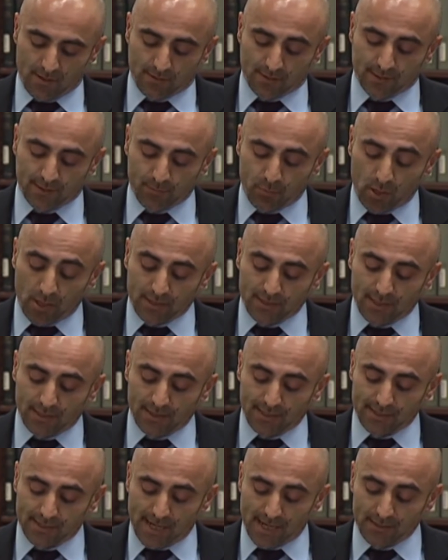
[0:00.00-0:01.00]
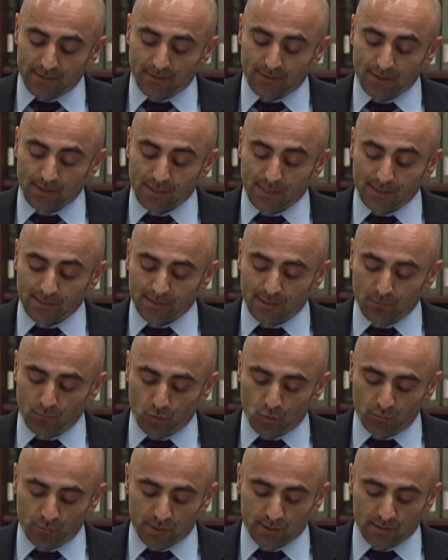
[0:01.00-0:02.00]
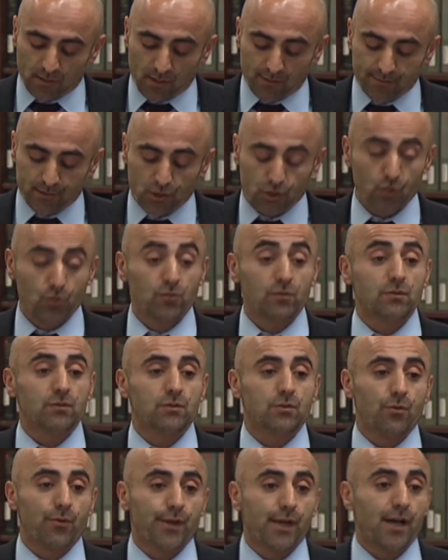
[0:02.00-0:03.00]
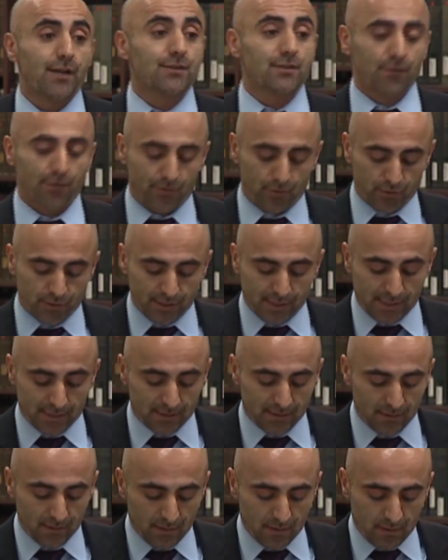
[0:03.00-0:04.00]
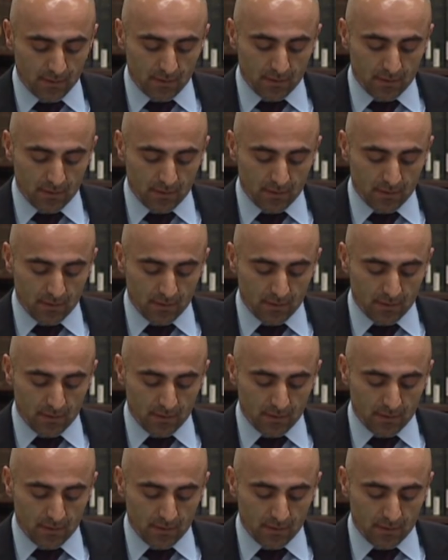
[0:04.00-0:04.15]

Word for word: The spark that ignited the Gezi movement of June two thousand thirteen